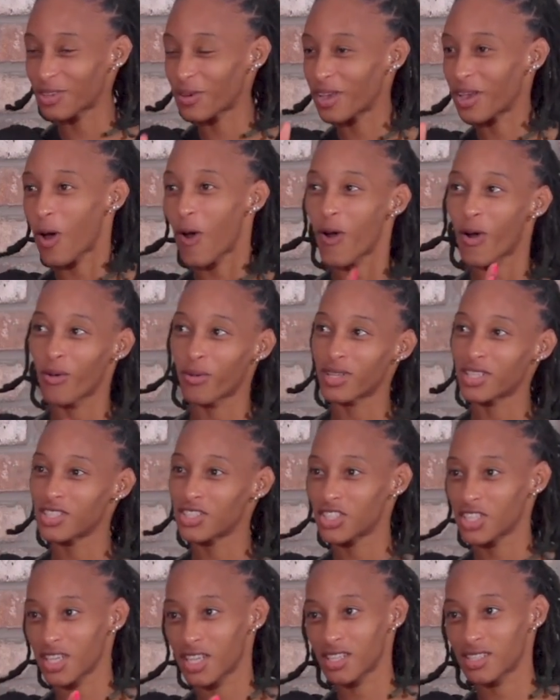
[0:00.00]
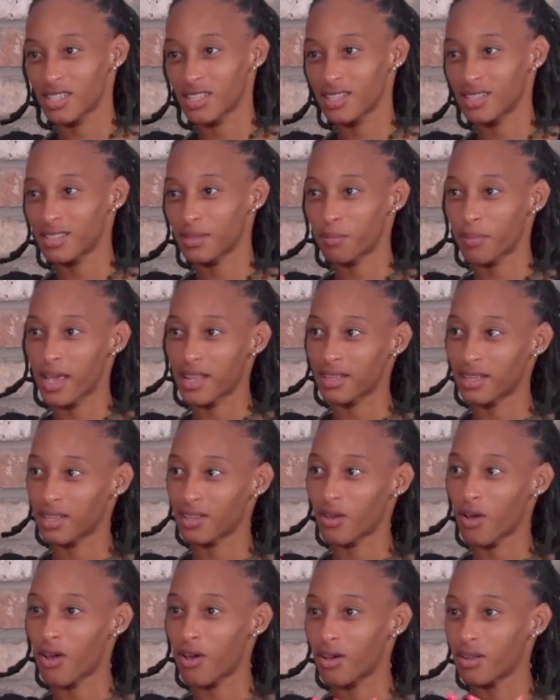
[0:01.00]
So it always changes
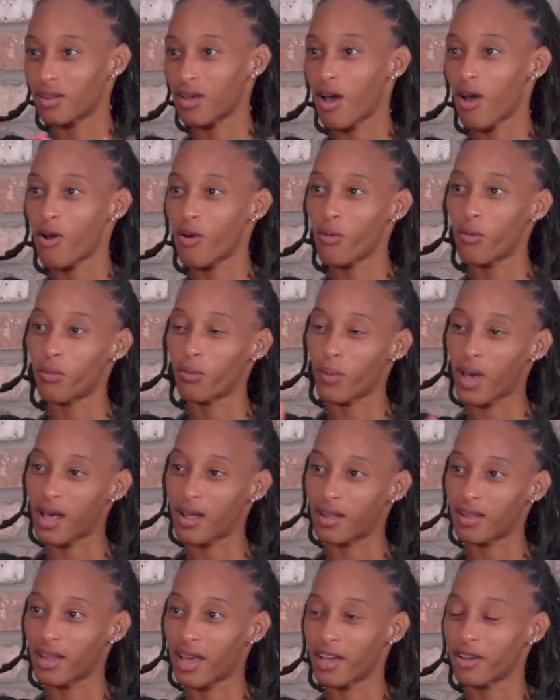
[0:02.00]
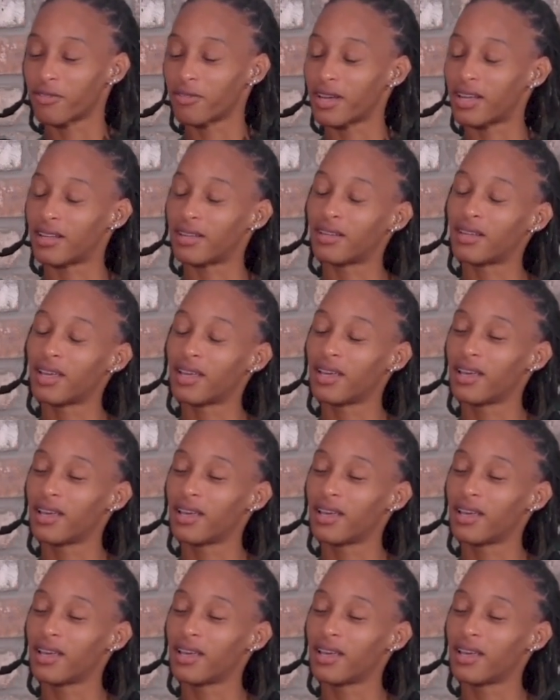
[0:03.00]
depending on how well I run